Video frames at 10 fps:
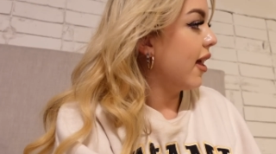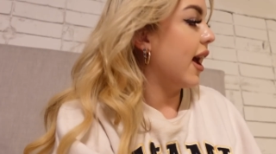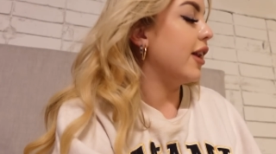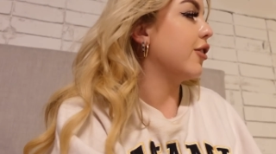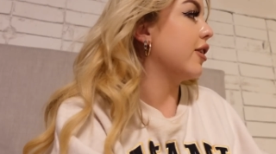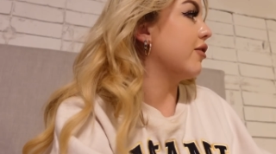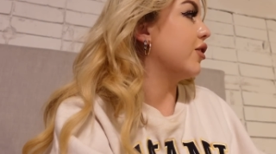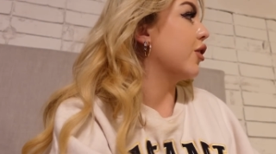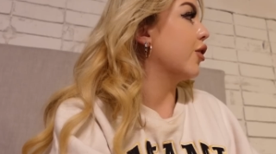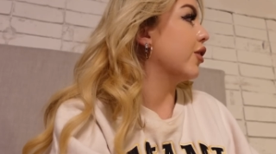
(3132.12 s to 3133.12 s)
And you don't
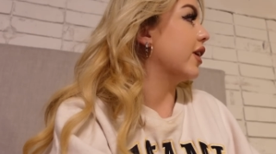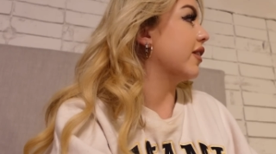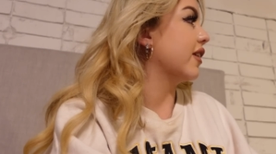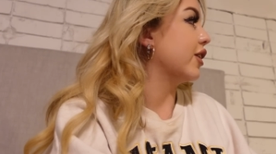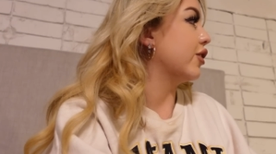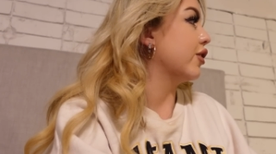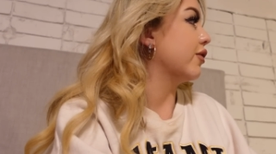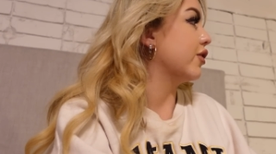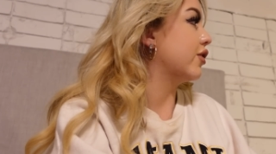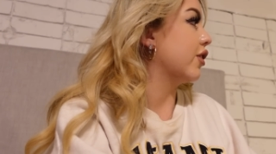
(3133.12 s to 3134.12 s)
even know either. Like you don't know
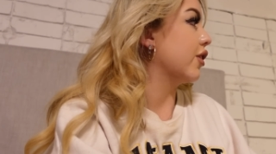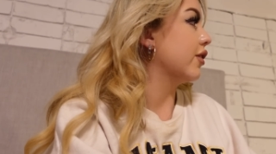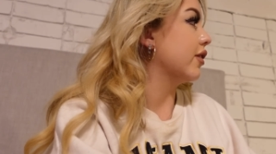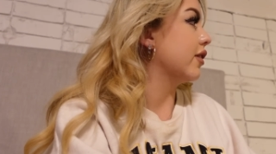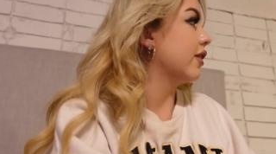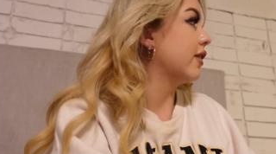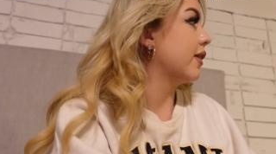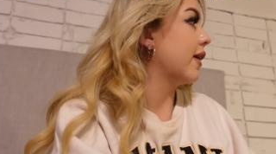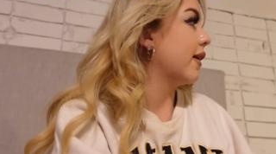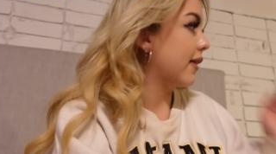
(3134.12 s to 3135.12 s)
for certain.
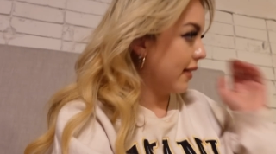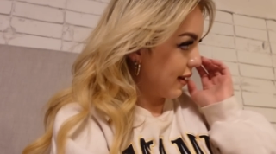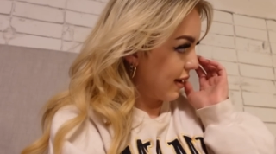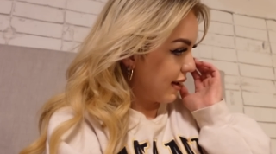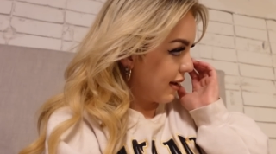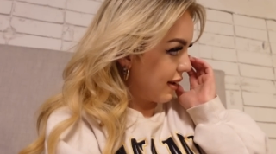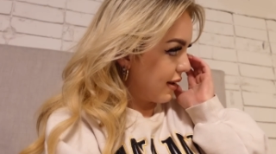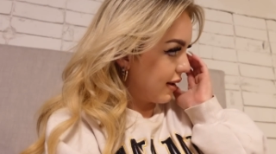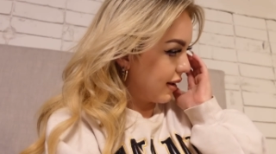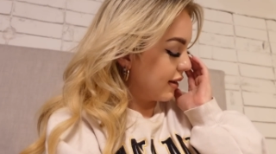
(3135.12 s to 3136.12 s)
You don't have any
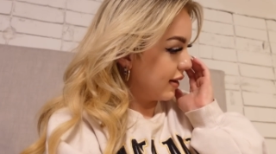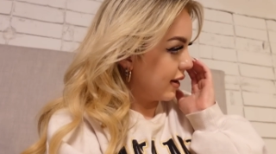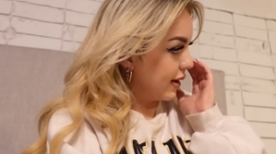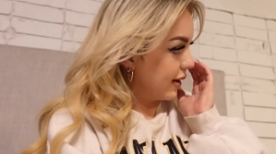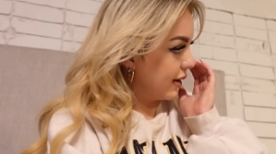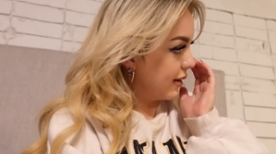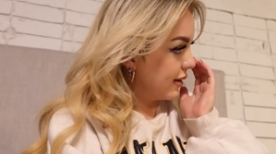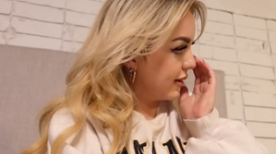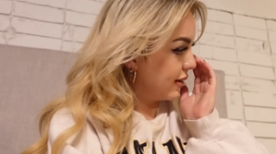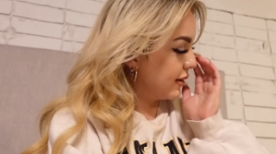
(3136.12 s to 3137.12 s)
like yeah.
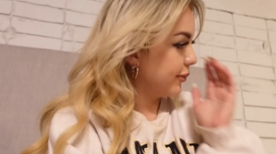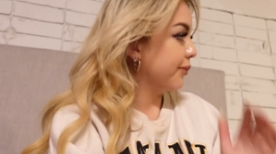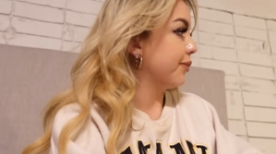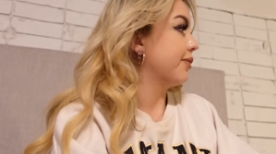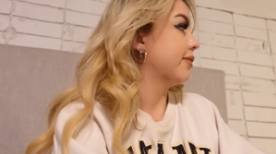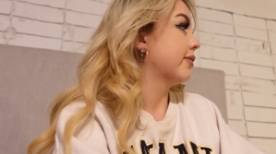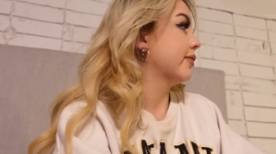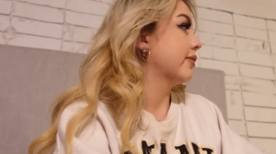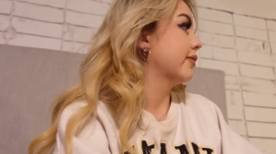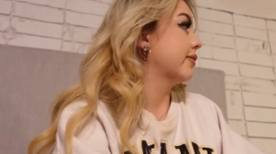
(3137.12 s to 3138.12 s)
concept of. I don't
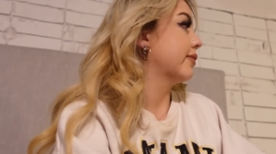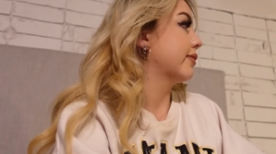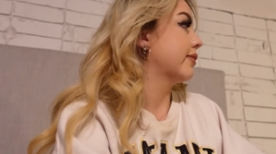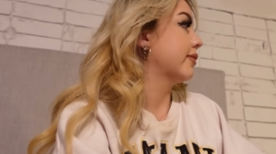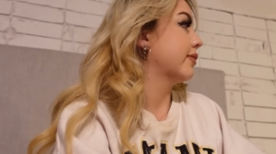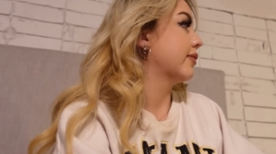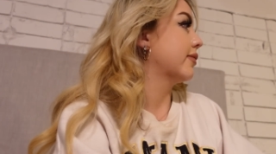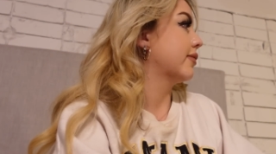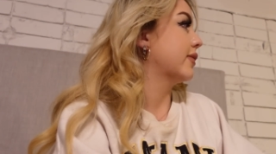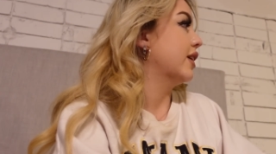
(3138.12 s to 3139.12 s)
remember any of the
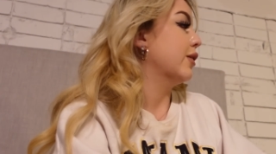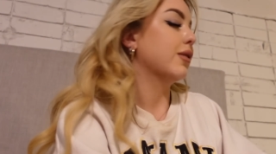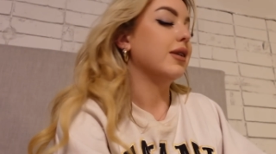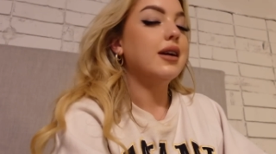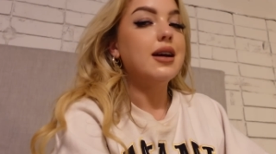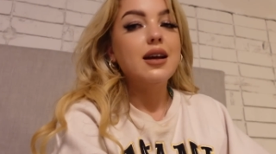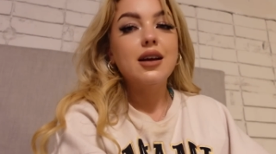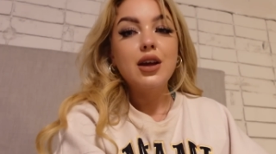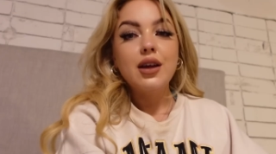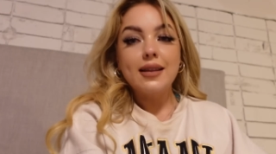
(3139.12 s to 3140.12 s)
customers. Like I can't tell
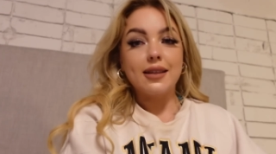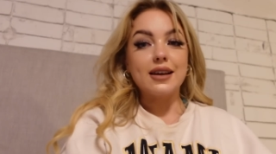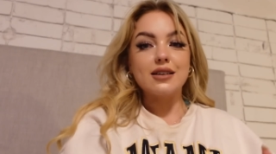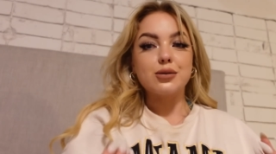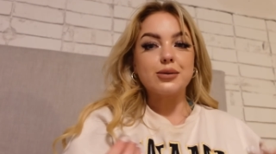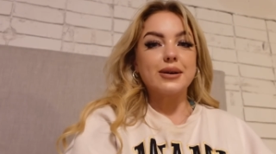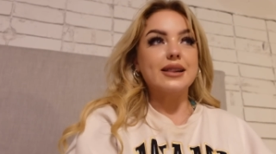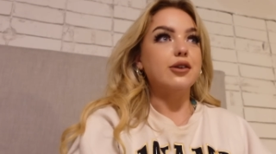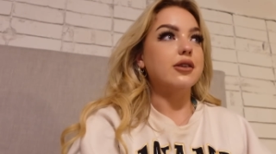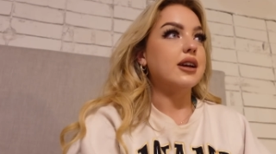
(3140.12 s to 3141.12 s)
you. The thing is, was we
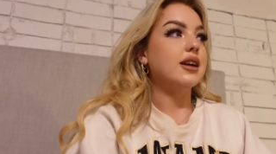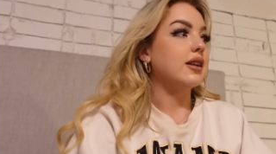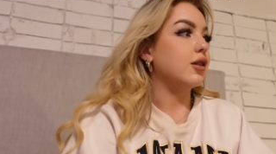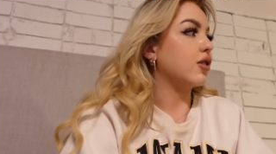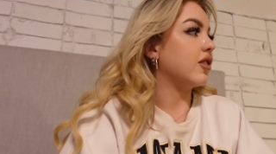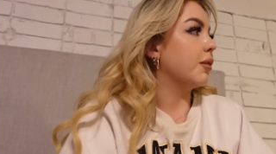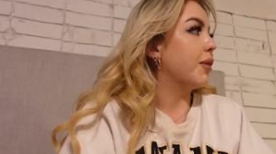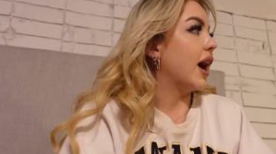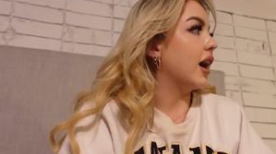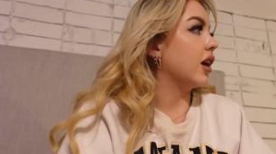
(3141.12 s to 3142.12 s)
literally locked the
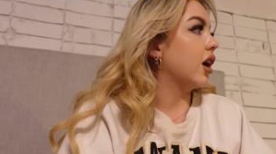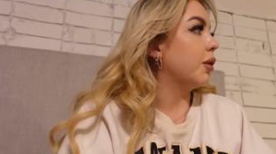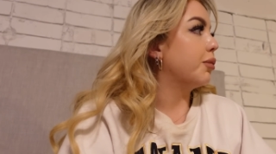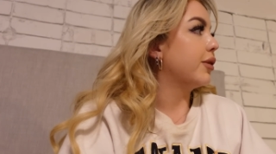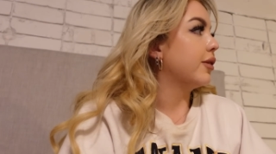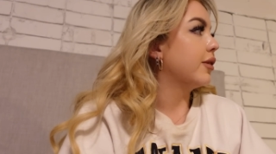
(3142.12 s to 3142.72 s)
bag up,